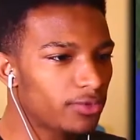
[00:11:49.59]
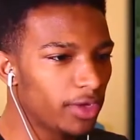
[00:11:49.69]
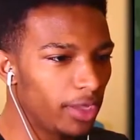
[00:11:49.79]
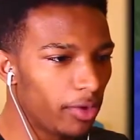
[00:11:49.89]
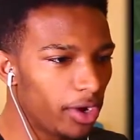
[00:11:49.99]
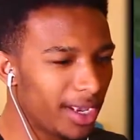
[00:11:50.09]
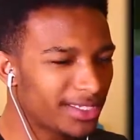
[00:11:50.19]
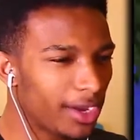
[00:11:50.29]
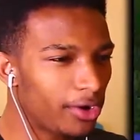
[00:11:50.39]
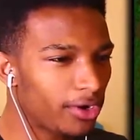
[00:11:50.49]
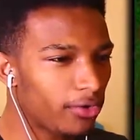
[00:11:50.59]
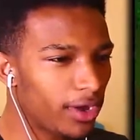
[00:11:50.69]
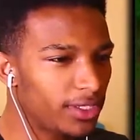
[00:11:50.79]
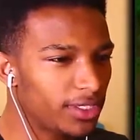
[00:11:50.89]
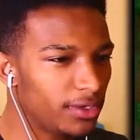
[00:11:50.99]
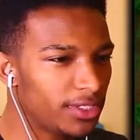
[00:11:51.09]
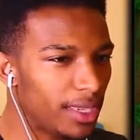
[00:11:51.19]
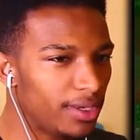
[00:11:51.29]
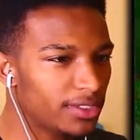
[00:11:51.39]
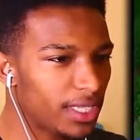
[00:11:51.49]
really worried because I heard a crazy
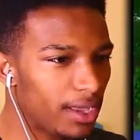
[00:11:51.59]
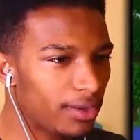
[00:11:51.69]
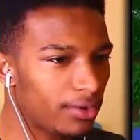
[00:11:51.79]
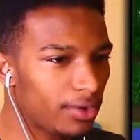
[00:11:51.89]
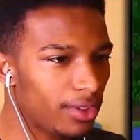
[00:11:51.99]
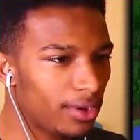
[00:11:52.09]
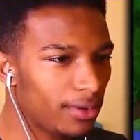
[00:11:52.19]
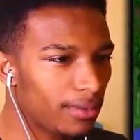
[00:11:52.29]
sounding sound earlier.